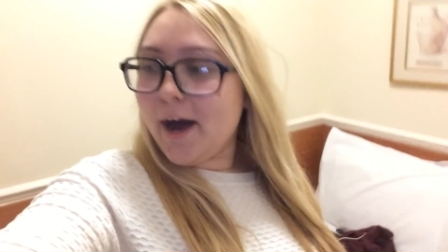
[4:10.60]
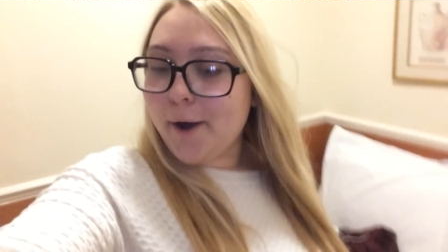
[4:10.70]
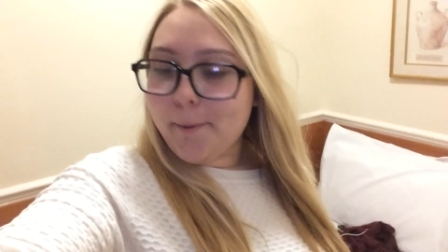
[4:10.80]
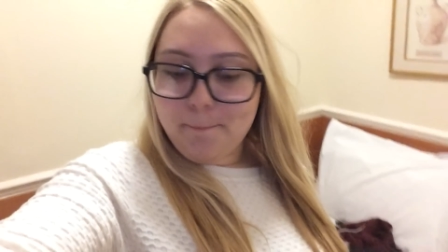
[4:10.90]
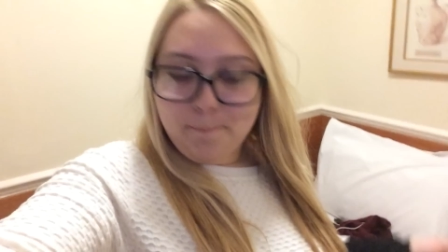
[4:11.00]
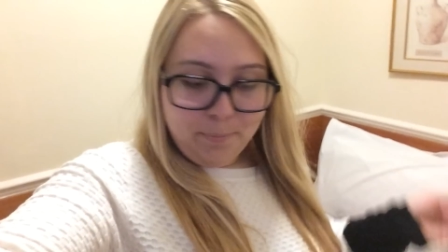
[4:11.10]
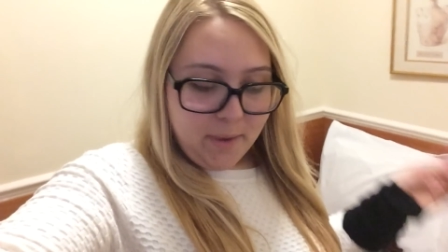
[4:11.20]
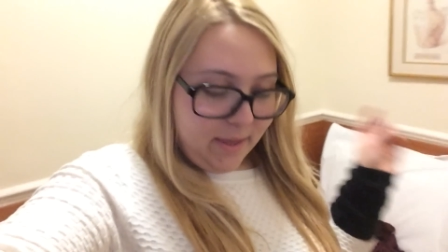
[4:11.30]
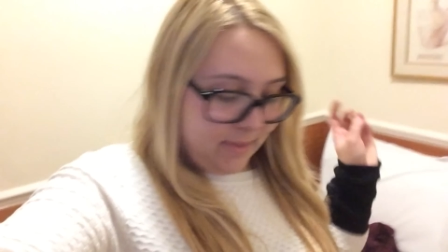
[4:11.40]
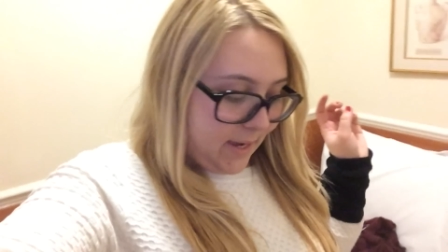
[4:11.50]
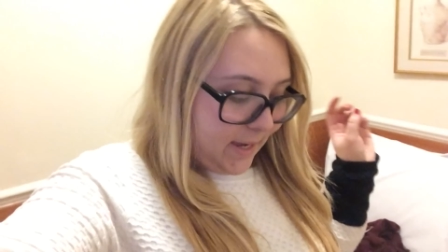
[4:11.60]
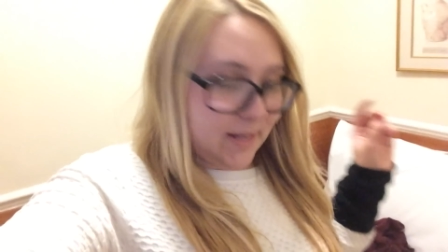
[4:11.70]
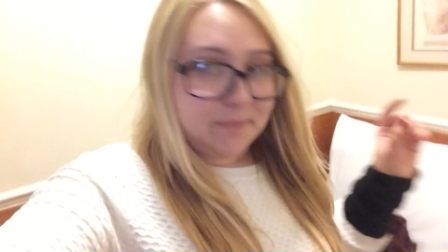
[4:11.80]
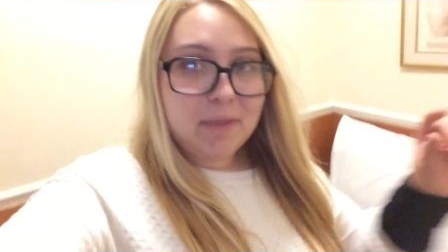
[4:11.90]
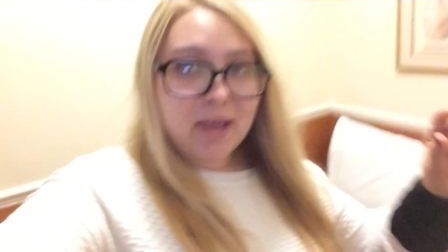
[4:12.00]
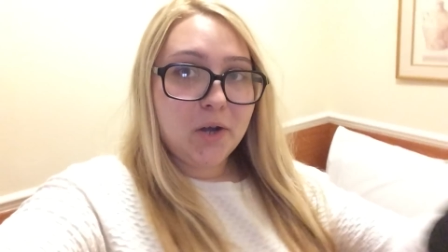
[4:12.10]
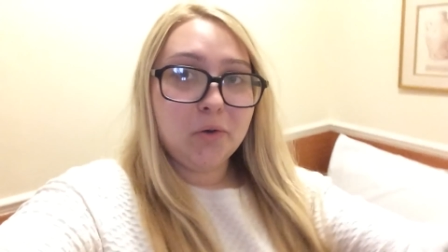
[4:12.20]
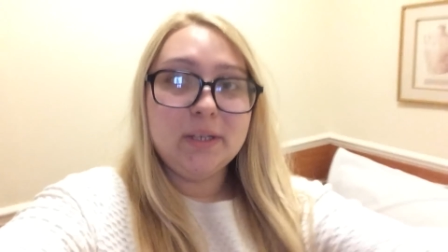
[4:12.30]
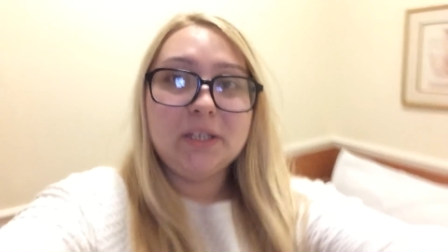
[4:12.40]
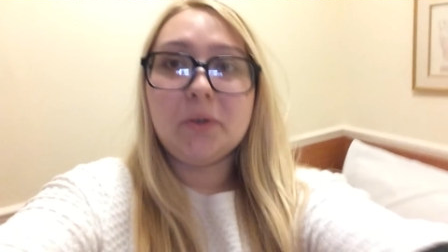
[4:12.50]
um, and then I
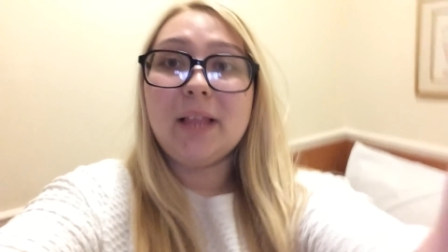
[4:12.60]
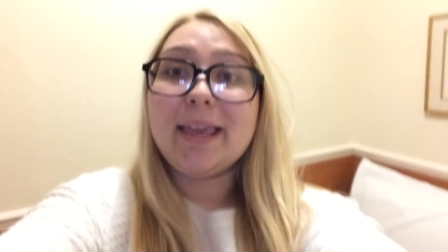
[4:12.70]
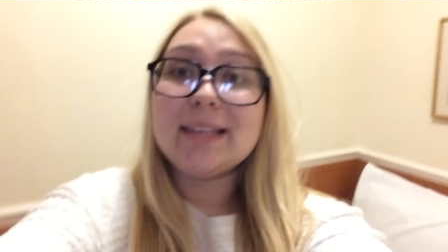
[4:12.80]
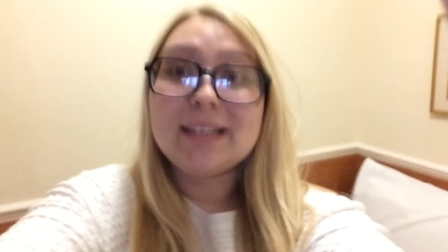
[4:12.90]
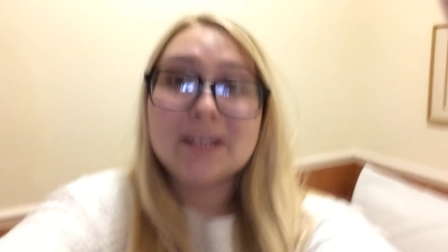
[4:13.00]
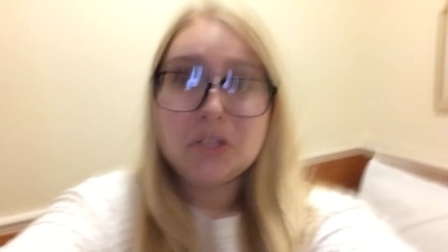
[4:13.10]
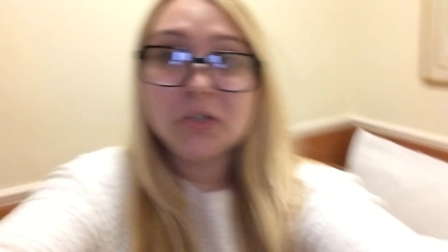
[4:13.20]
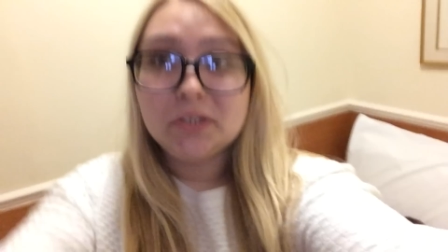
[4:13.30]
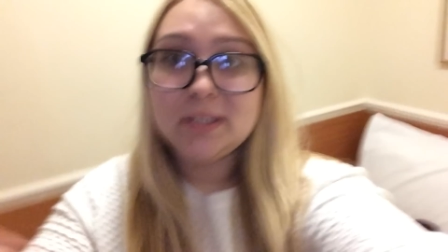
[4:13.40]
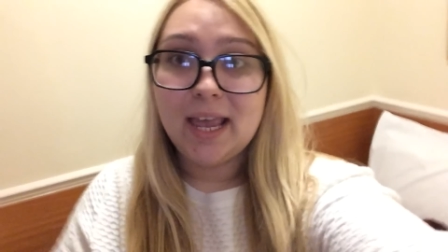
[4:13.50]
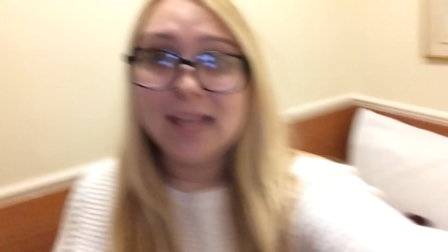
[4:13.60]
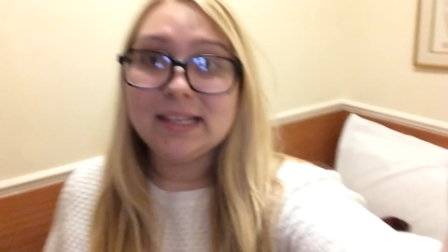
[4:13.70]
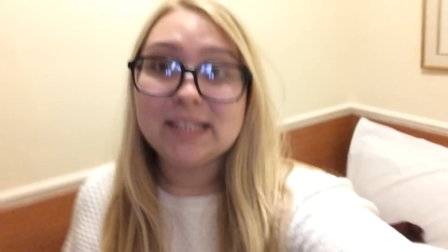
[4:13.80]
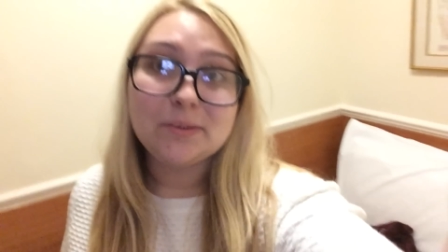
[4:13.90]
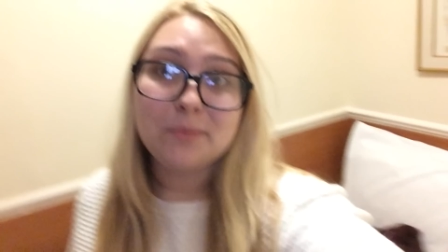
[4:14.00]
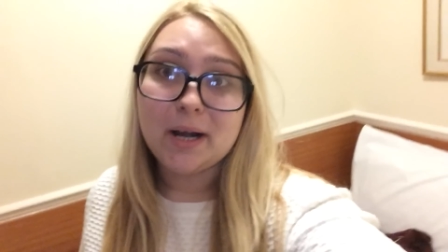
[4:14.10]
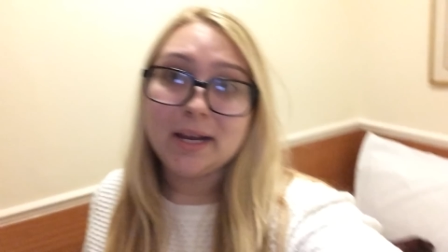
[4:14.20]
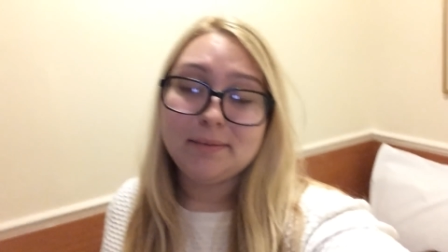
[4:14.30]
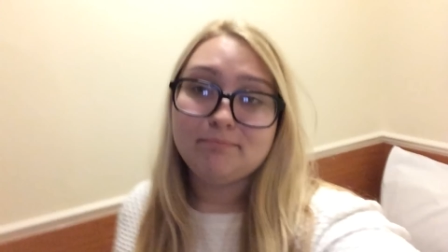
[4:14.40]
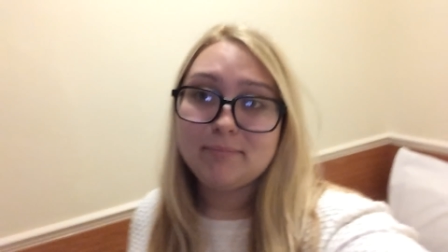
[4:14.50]
only took like essentials and this is what
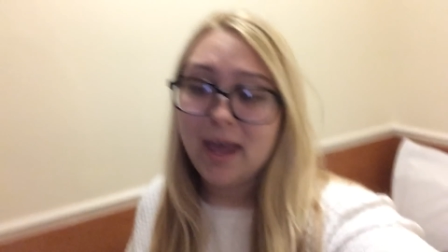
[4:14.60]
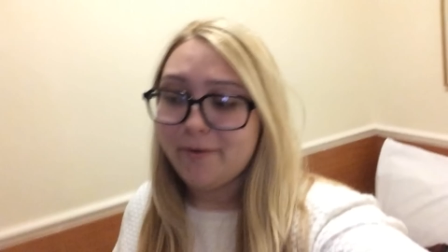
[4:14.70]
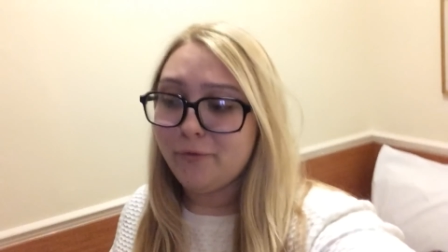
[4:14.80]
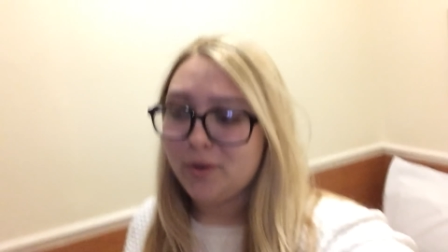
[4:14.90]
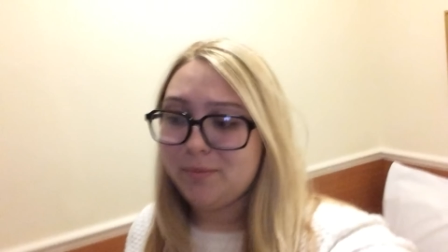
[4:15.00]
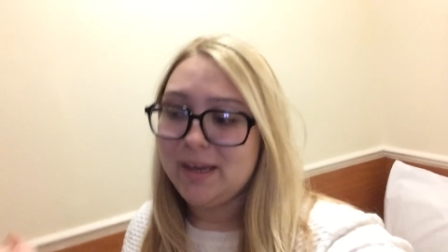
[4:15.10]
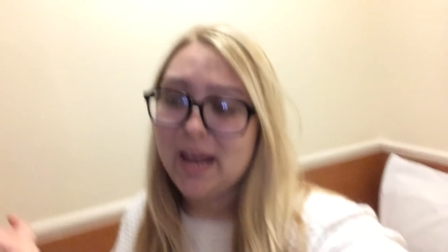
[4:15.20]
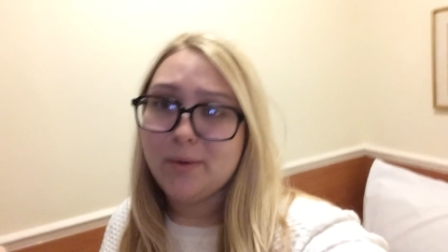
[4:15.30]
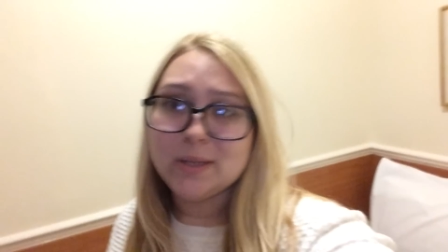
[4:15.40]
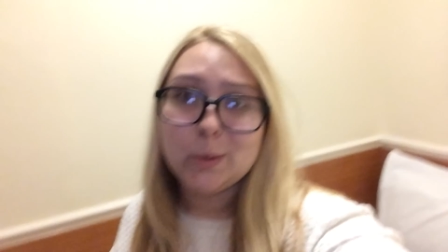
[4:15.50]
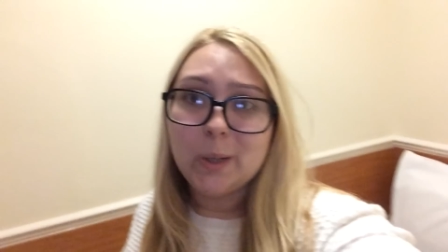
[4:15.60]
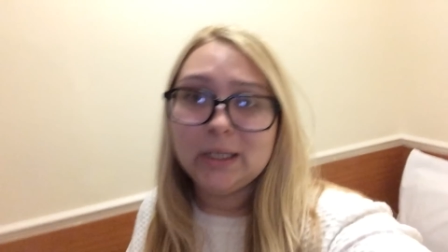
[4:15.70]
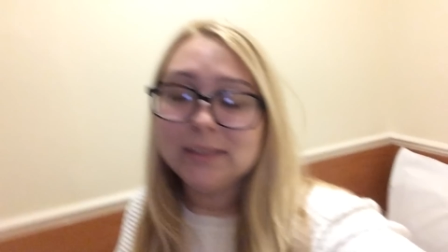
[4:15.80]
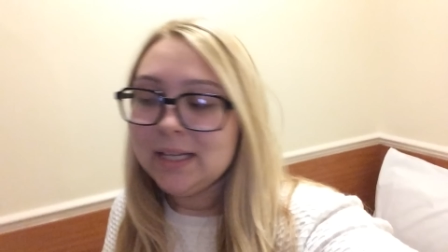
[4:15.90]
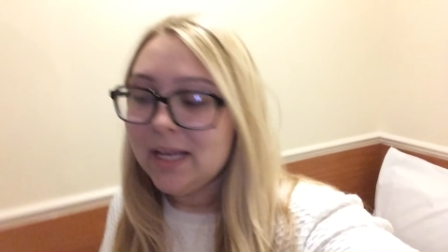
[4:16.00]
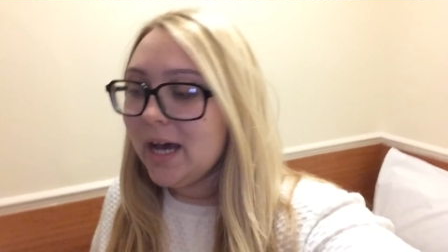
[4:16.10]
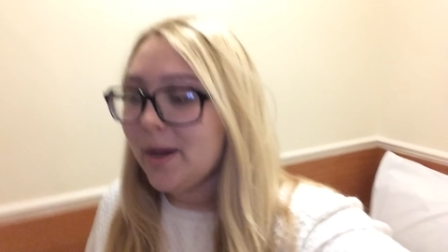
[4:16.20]
I have with me now as well